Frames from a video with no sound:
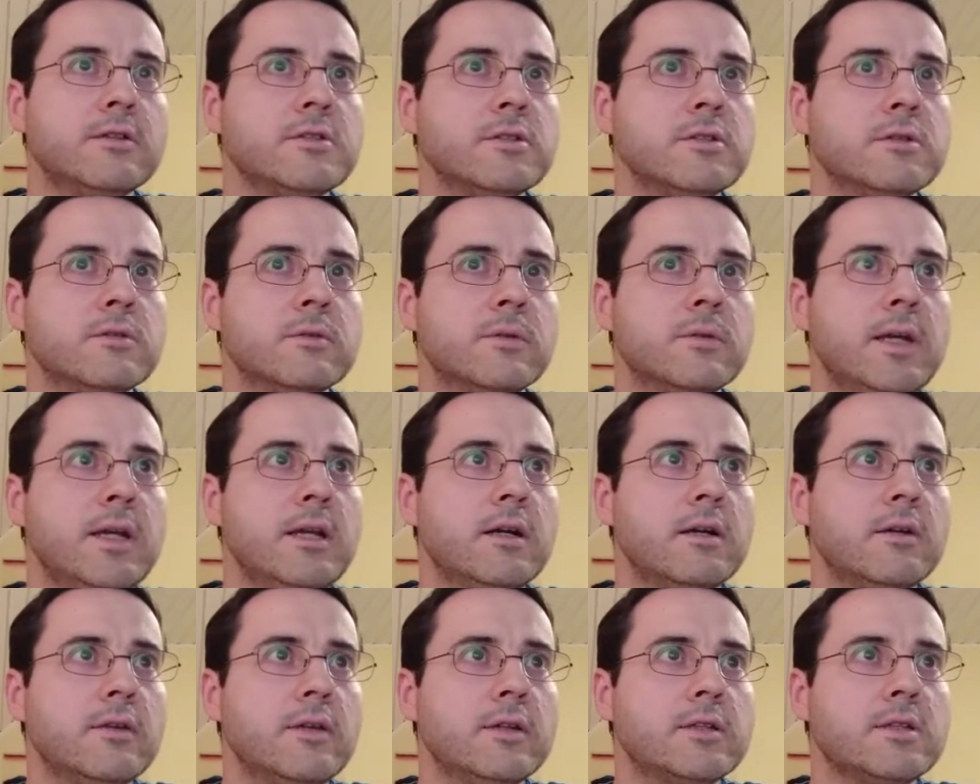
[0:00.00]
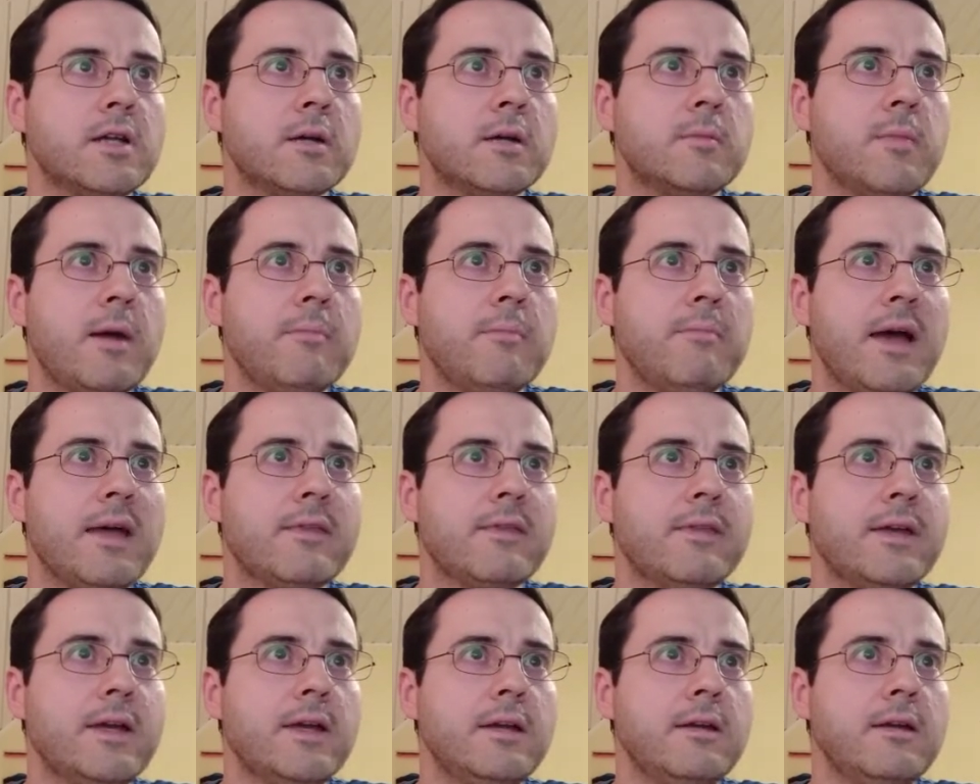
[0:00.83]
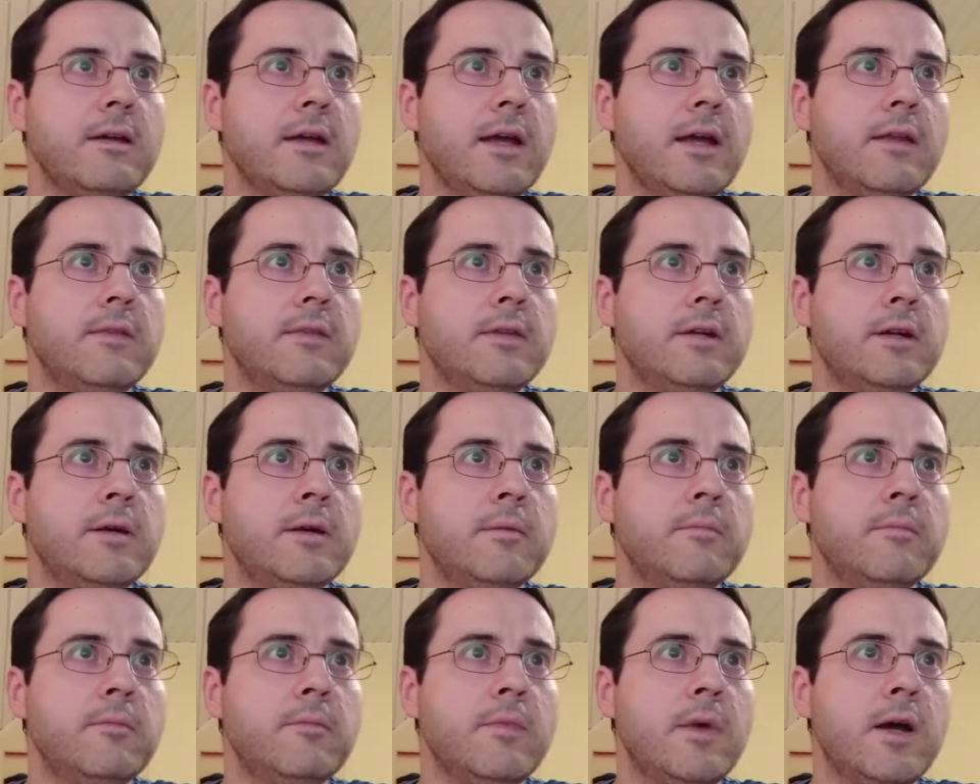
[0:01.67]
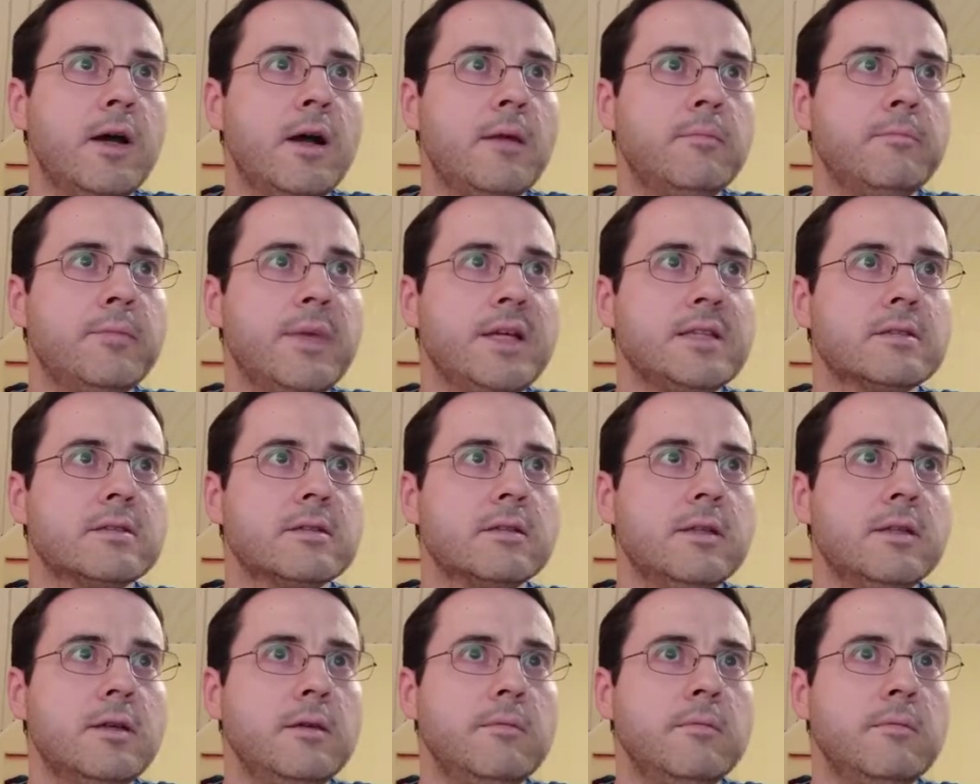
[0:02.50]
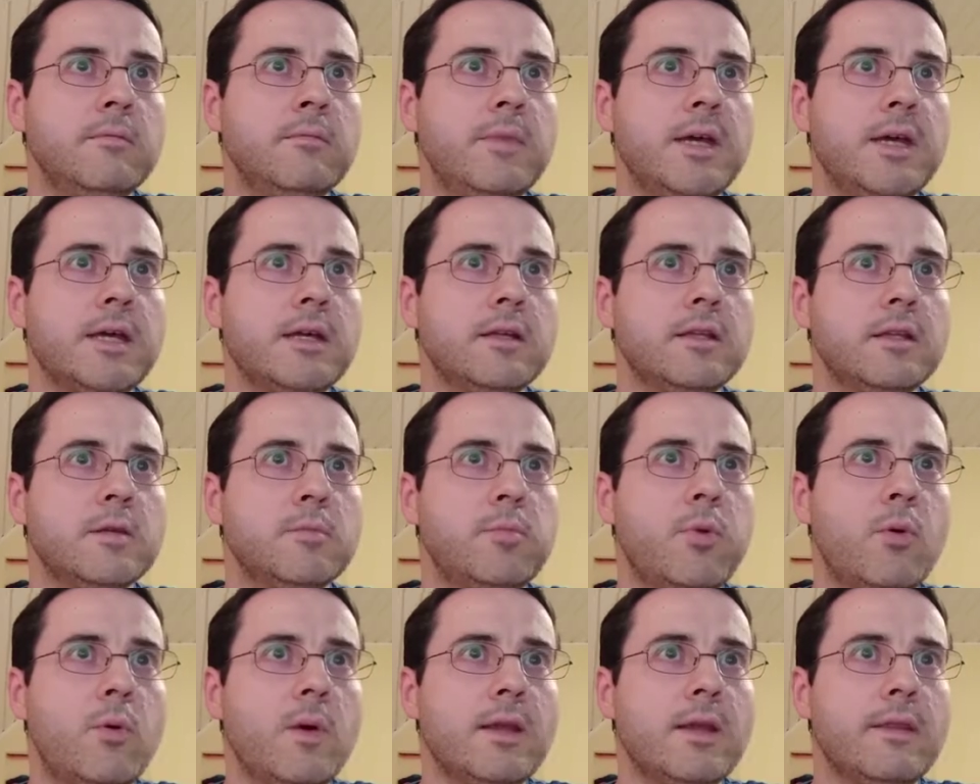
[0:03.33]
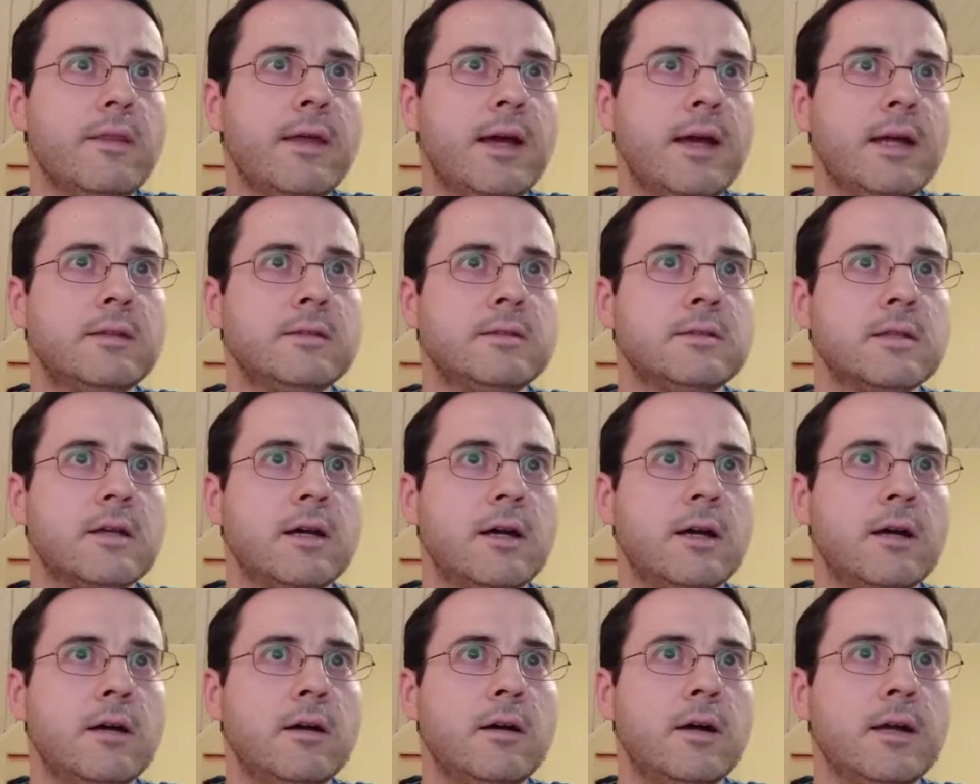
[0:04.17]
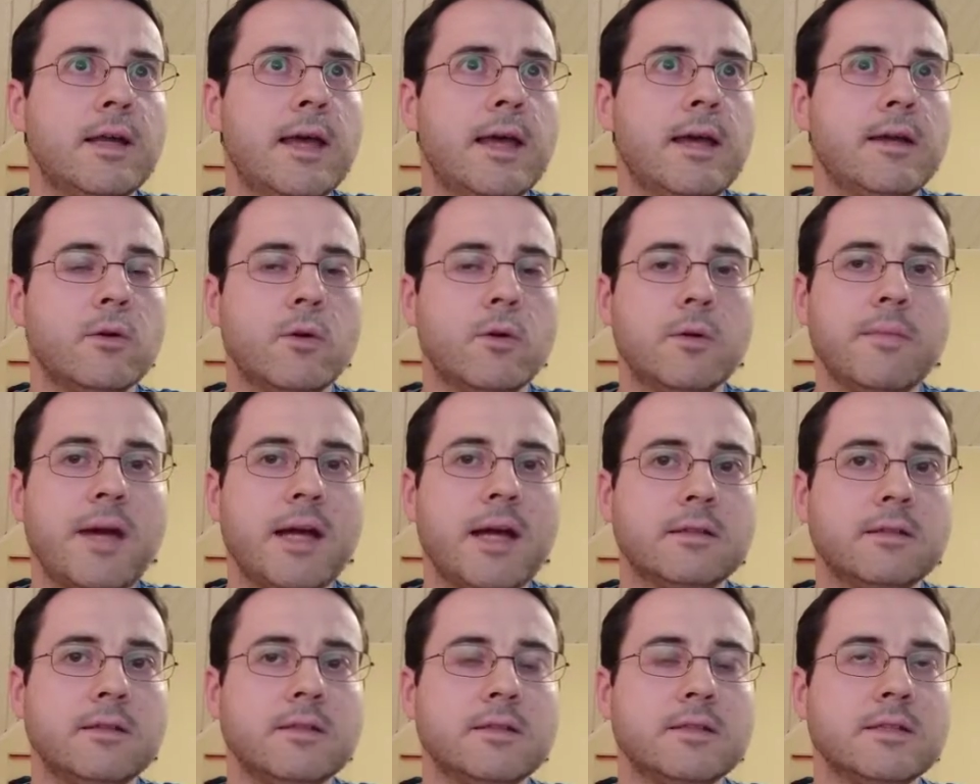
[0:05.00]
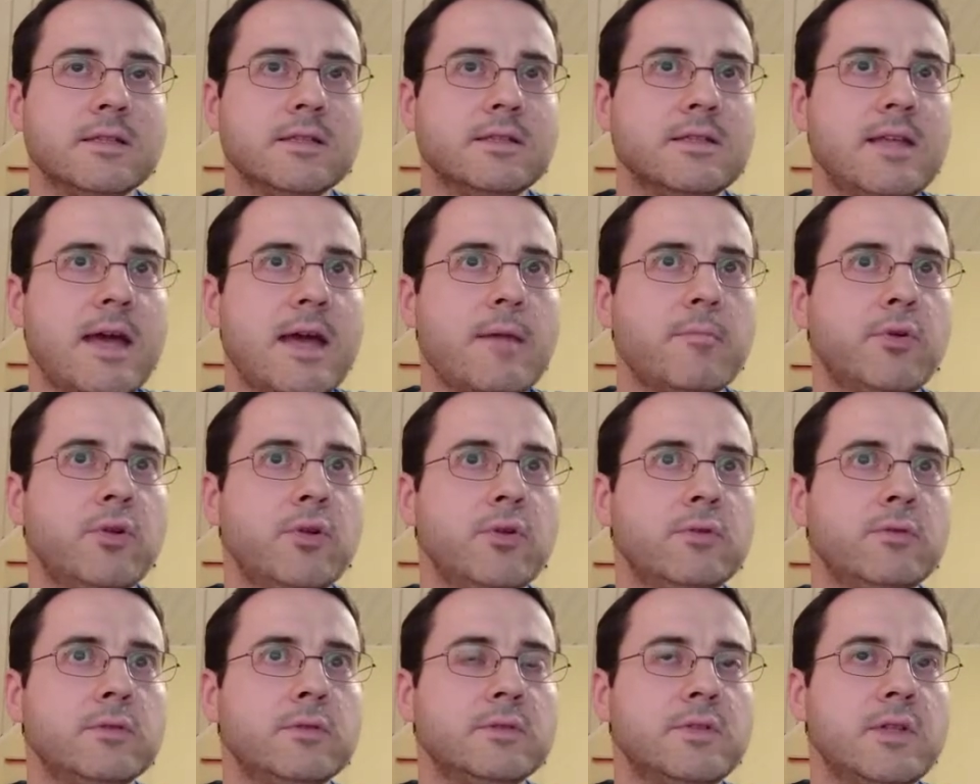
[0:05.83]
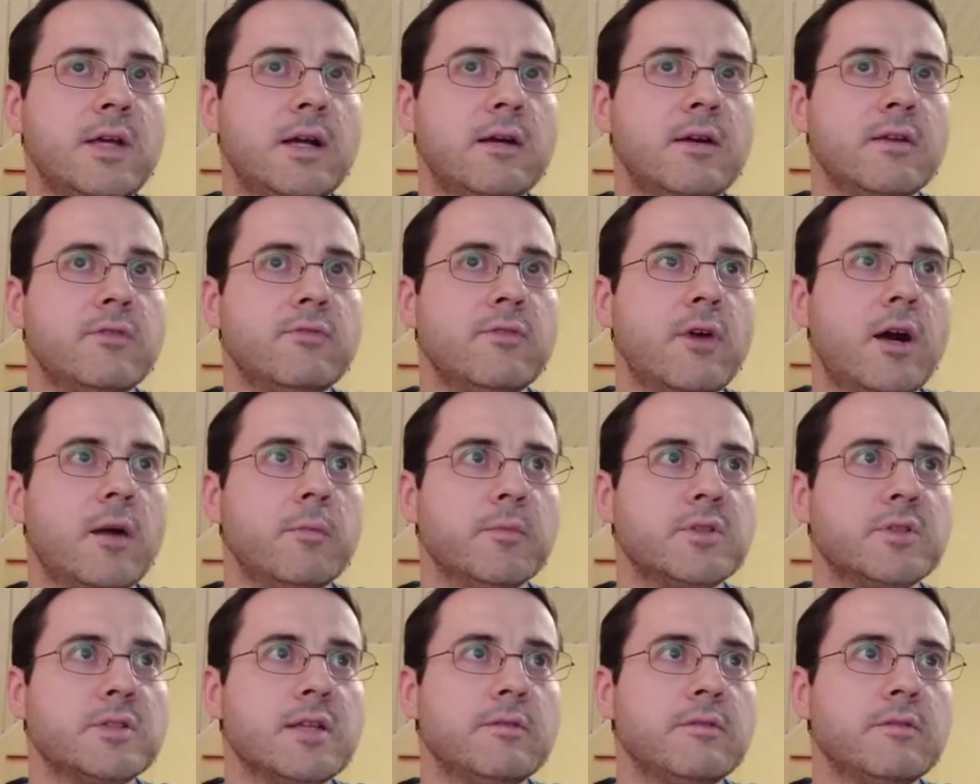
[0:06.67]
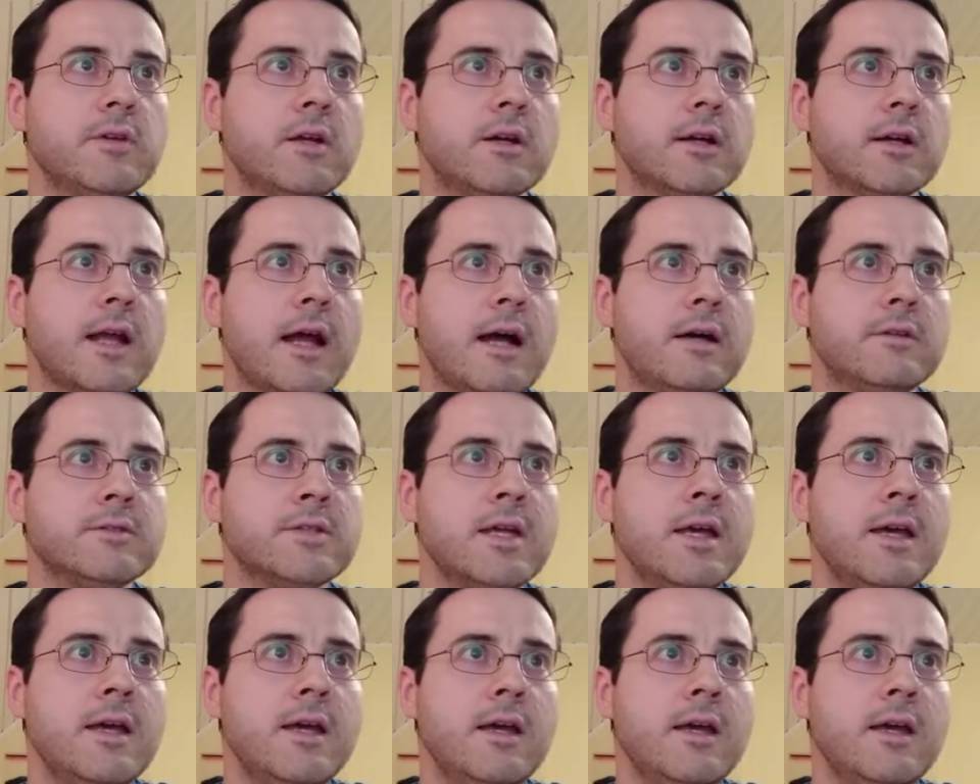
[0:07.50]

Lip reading: So here they're talking about methane, and they're basically making the point that, again, going back to this example dairy farm with 700 cows,